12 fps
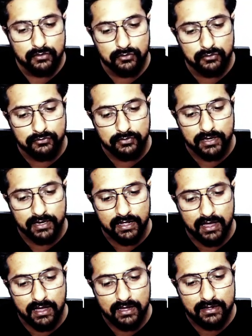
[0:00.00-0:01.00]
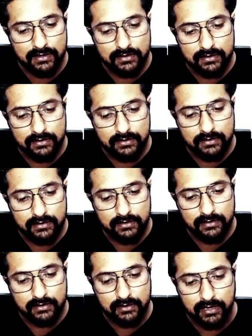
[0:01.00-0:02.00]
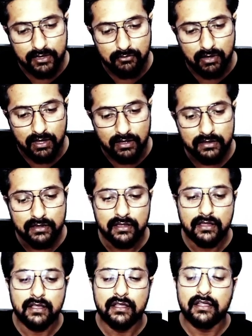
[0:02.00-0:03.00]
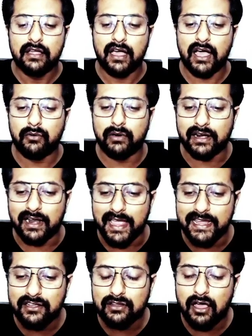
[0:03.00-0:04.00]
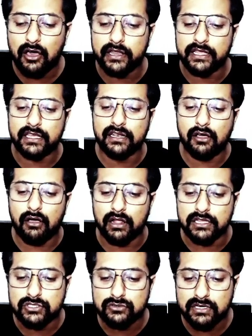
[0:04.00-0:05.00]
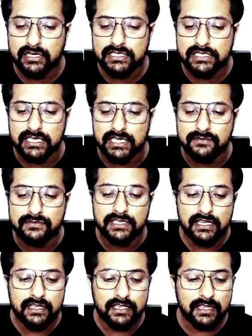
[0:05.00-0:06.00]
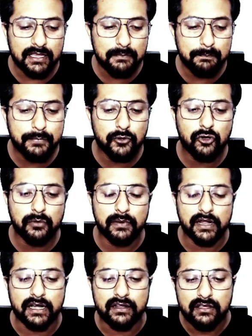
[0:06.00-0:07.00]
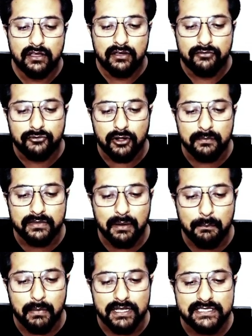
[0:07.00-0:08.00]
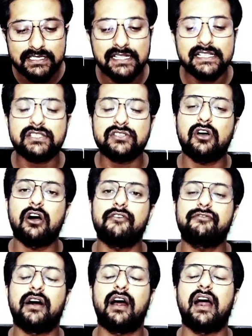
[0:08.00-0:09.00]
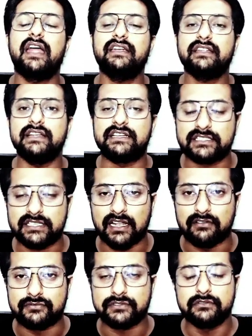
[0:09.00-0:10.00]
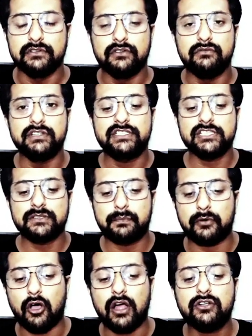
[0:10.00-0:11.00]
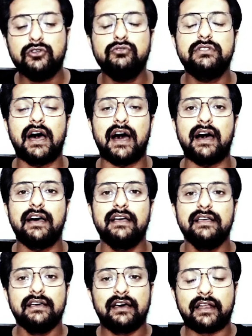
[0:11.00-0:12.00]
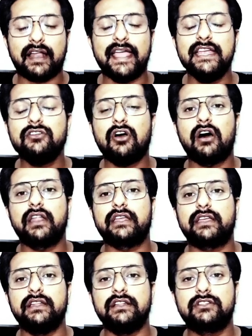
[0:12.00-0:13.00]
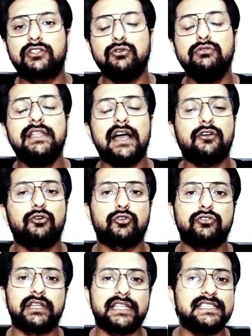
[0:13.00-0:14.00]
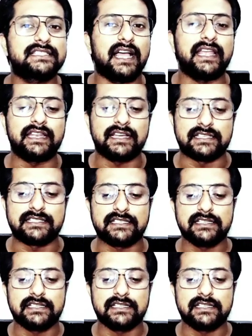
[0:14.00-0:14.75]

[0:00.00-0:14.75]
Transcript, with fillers: vena cava. Our right auricle also receives impure blood from the muscles of heart itself, which is brought to the right auricle through the coronary sinus.